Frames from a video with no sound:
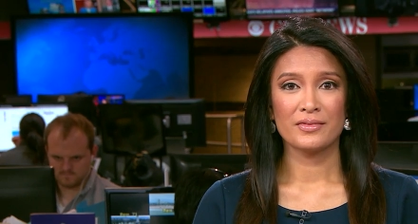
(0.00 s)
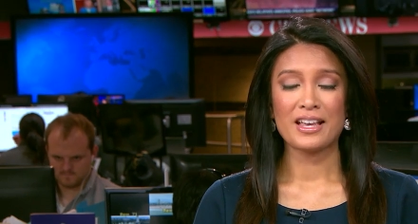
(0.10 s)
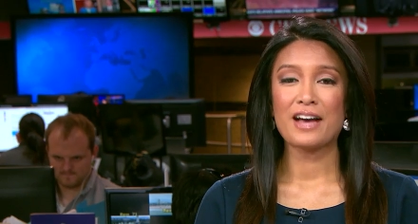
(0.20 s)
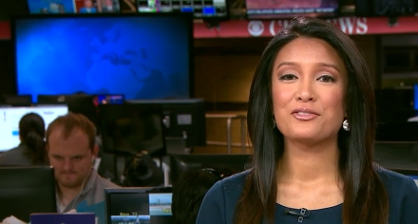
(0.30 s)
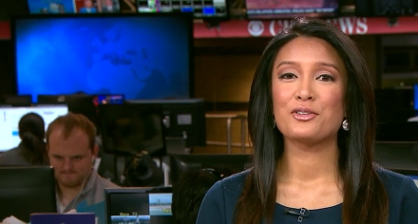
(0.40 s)

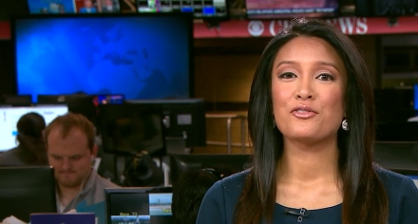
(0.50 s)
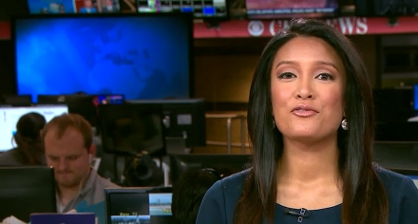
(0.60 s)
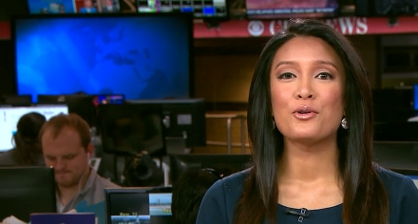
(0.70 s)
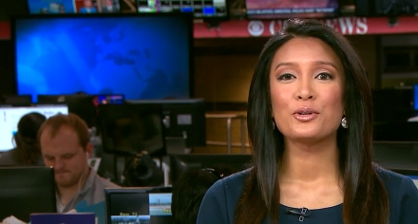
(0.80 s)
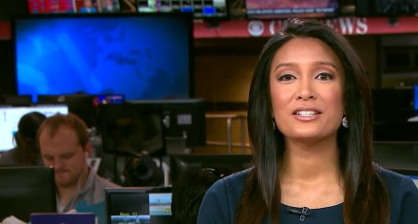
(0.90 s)
Speaker 1: After
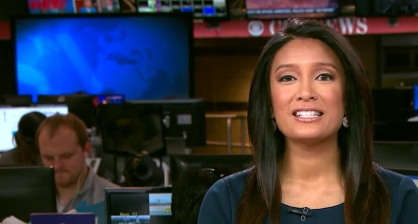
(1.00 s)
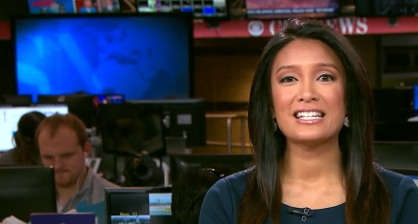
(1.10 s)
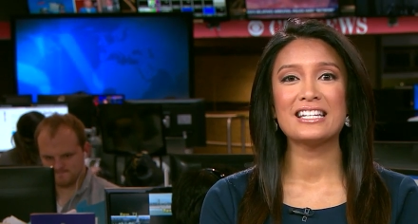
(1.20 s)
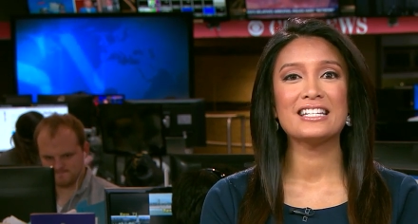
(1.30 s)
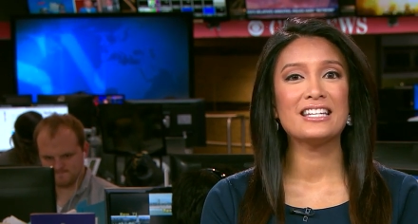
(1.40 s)

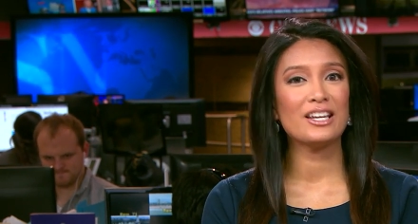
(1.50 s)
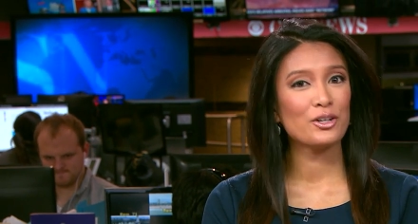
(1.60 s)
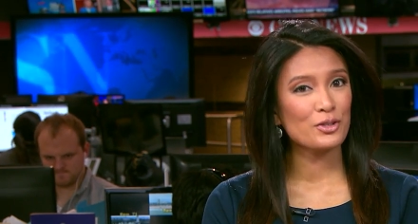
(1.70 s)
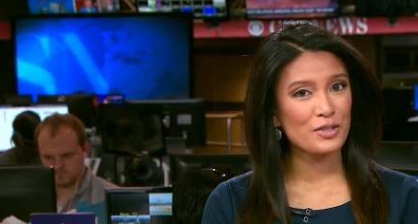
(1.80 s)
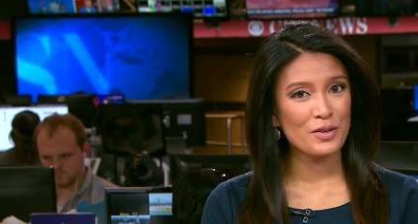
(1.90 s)
fourteen
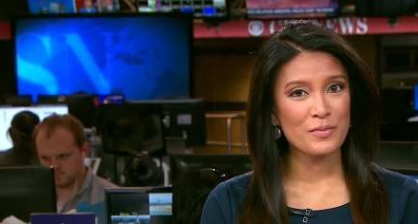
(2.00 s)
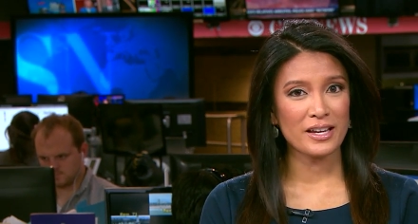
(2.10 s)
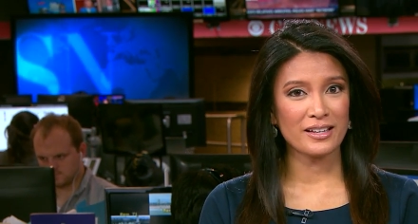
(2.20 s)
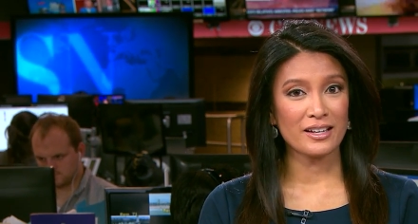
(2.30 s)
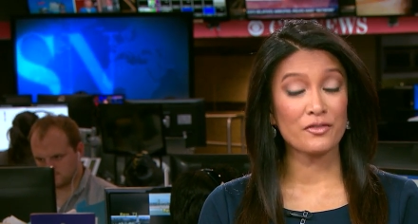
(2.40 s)
years in the
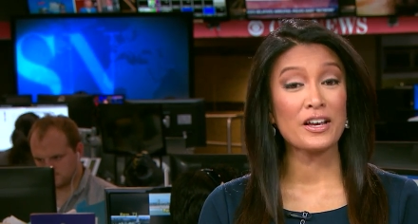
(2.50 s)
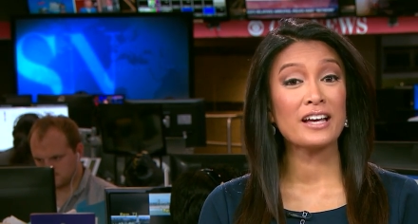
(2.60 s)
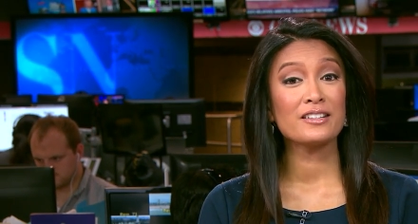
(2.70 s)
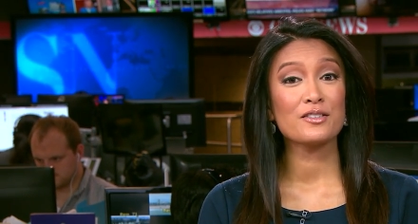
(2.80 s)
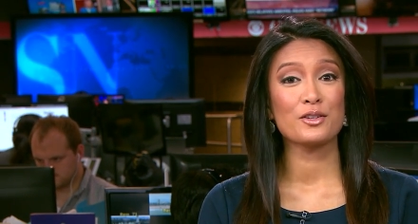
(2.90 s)
making,
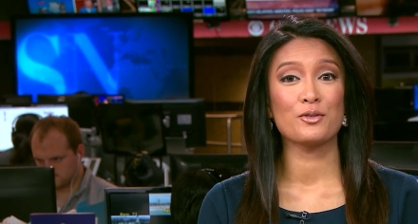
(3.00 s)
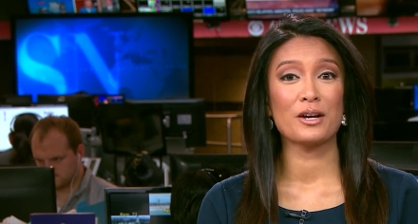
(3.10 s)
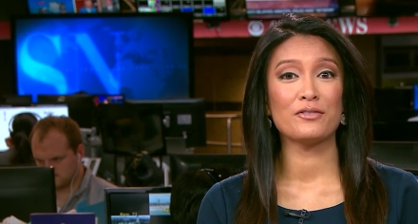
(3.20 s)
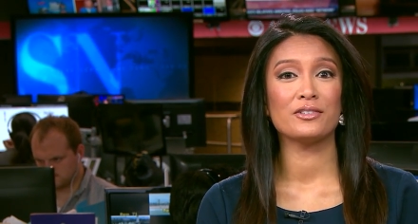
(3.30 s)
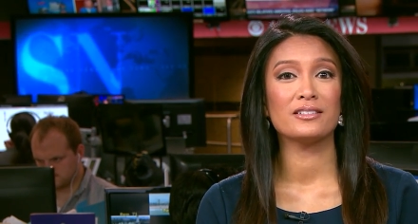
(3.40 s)
fans of the
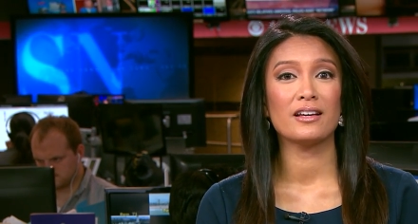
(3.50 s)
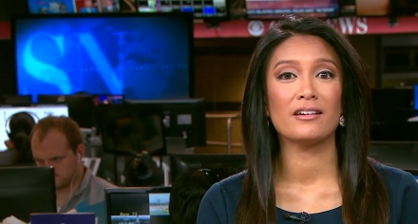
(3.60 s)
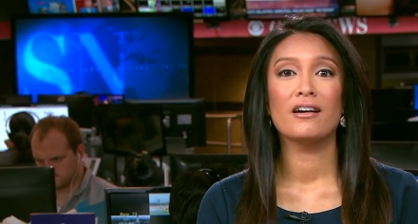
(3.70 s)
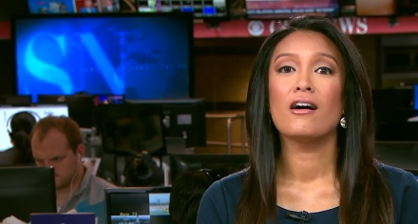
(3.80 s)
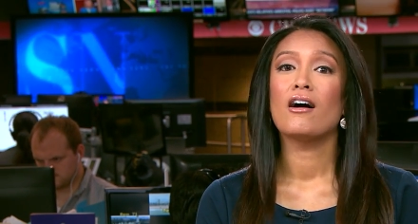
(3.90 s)
Grateful
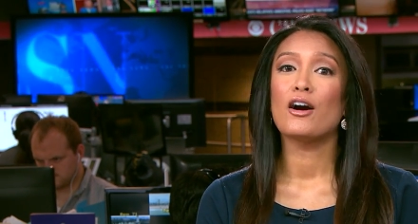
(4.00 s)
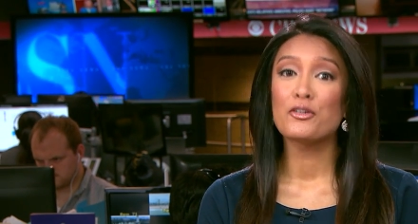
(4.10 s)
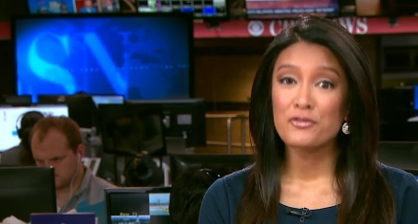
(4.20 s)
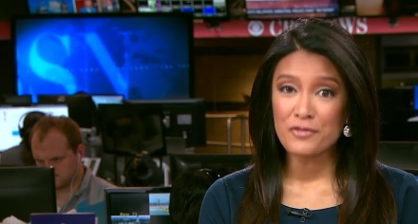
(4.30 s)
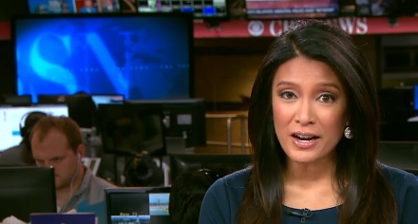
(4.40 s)
Dead
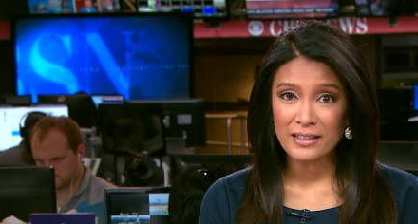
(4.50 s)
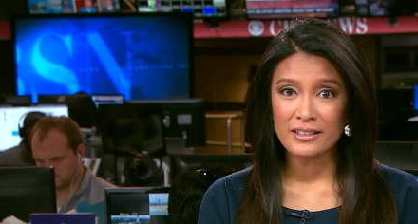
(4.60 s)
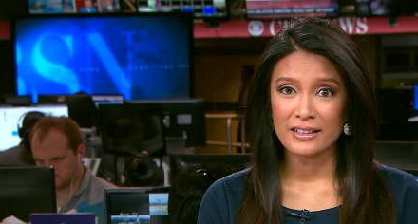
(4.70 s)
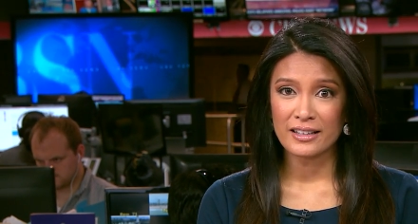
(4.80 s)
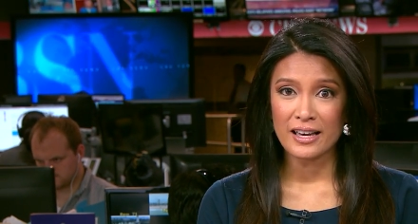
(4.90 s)
are
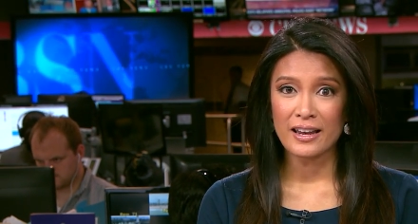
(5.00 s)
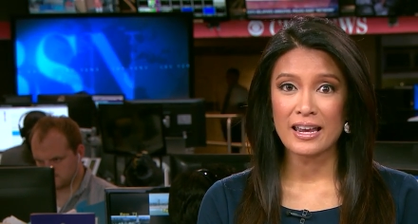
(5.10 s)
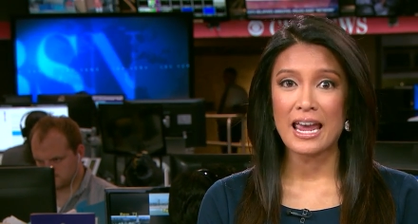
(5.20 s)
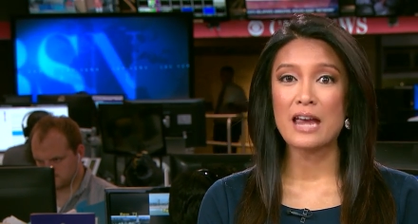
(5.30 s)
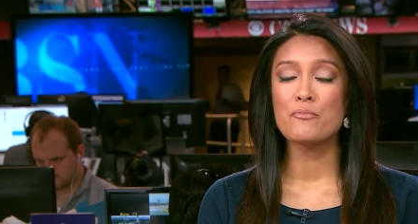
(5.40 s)
finally
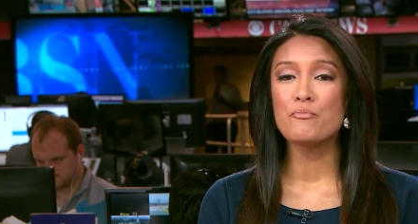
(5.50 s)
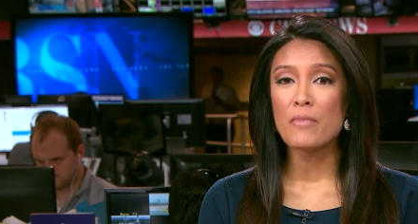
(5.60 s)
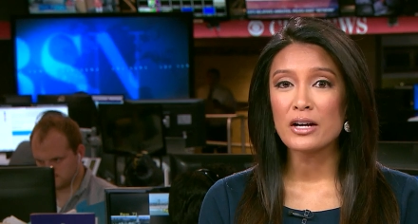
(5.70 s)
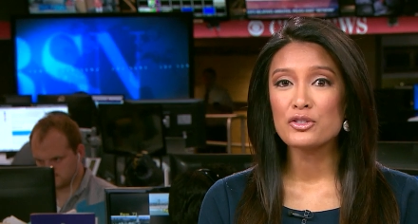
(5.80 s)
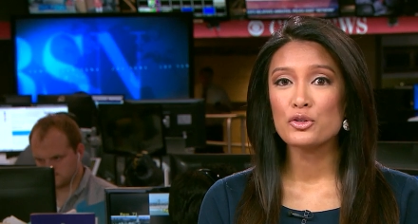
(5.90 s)
getting a
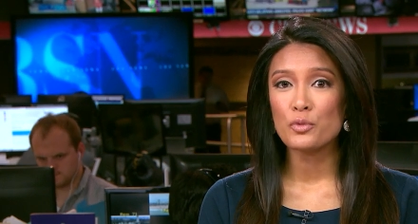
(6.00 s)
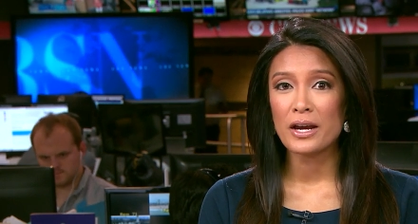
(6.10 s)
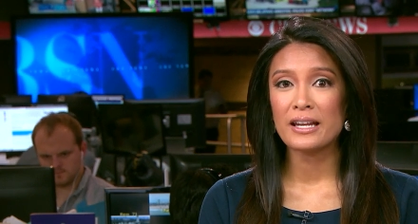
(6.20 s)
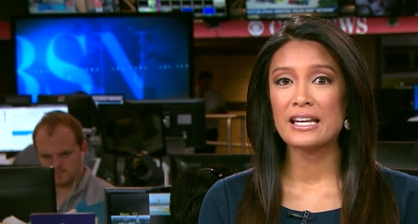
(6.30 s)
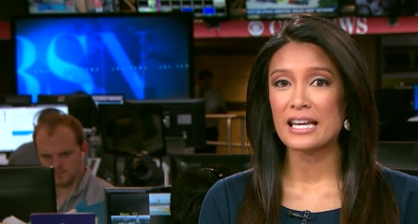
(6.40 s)

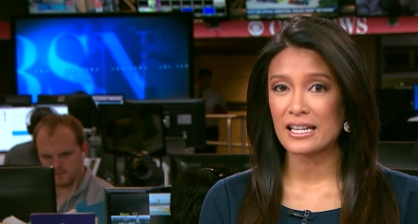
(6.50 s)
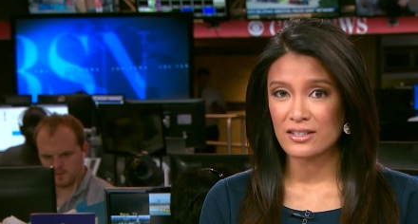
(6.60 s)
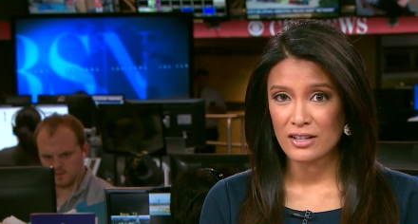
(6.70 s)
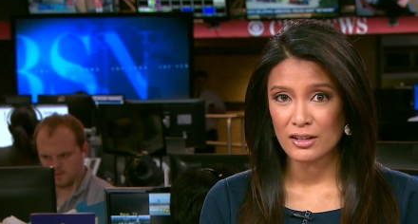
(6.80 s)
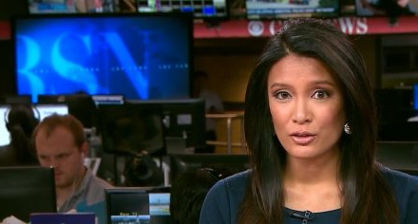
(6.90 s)
much-awaited
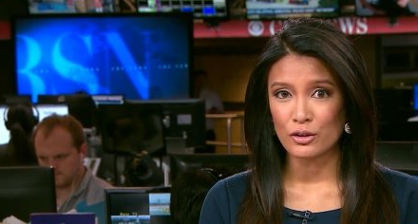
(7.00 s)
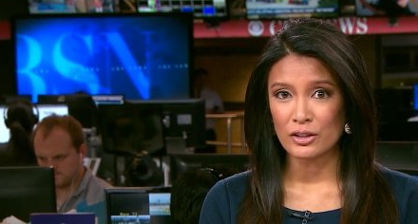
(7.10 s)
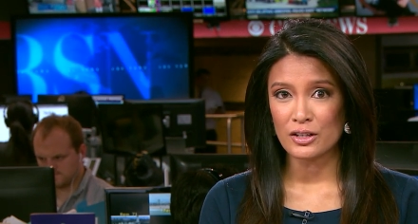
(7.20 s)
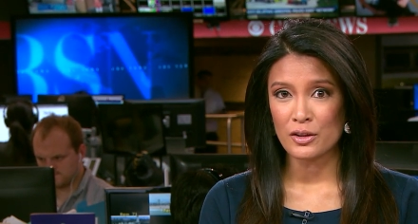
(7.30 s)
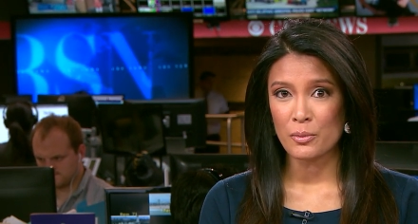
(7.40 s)
inside
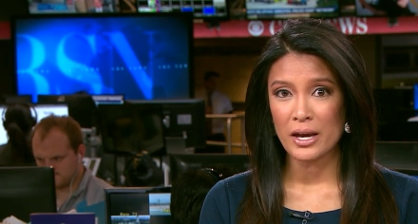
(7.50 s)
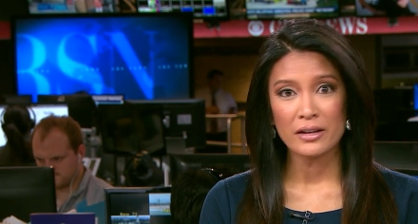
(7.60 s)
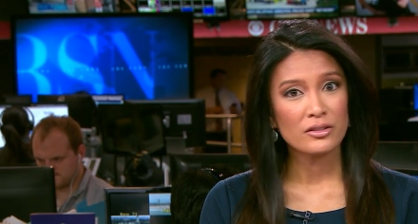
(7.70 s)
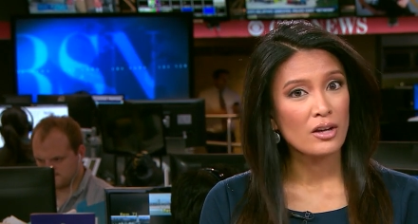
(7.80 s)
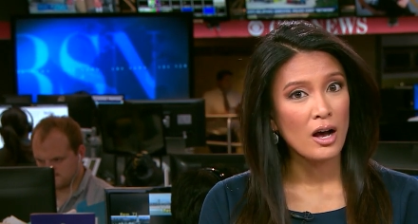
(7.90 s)
look into the
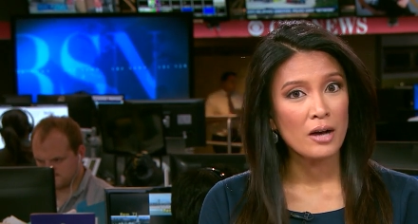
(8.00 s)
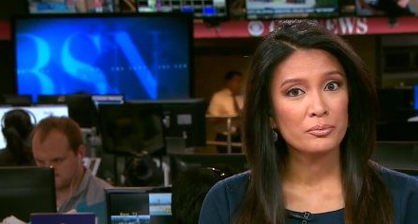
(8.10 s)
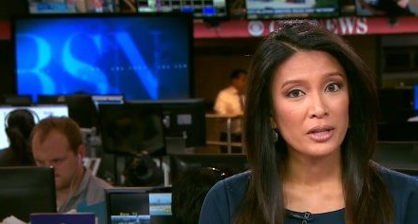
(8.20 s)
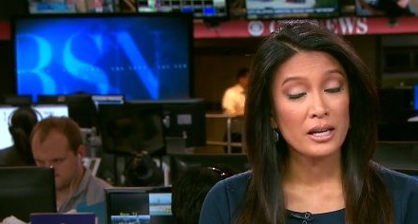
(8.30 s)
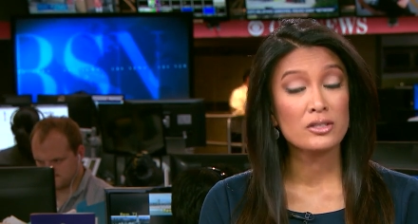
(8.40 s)
band's
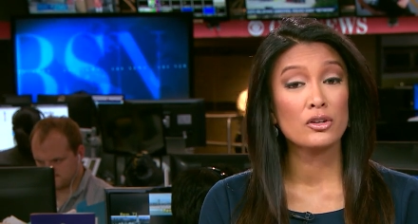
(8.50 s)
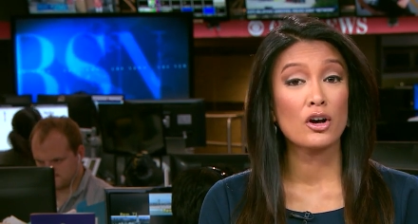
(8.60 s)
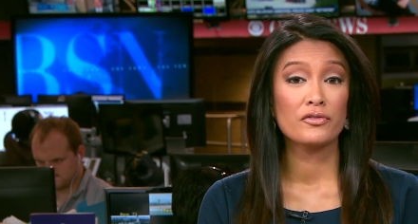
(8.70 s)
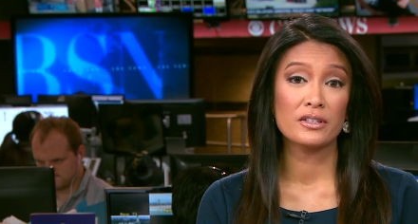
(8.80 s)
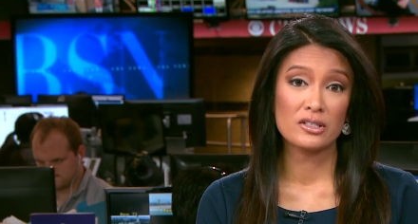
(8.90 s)
complex
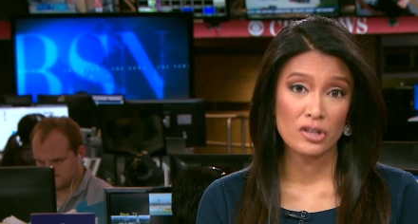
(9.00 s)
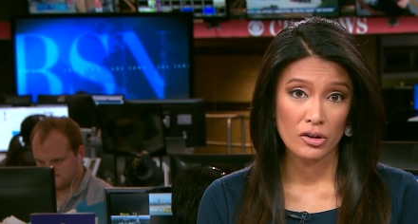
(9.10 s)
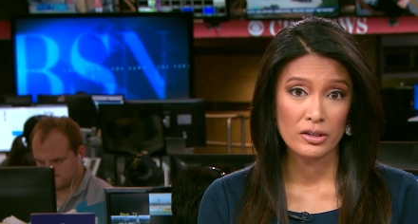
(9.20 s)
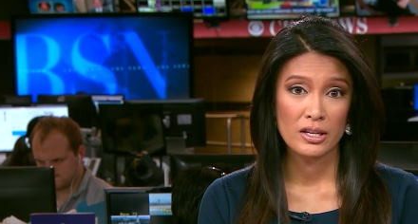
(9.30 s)
and often dark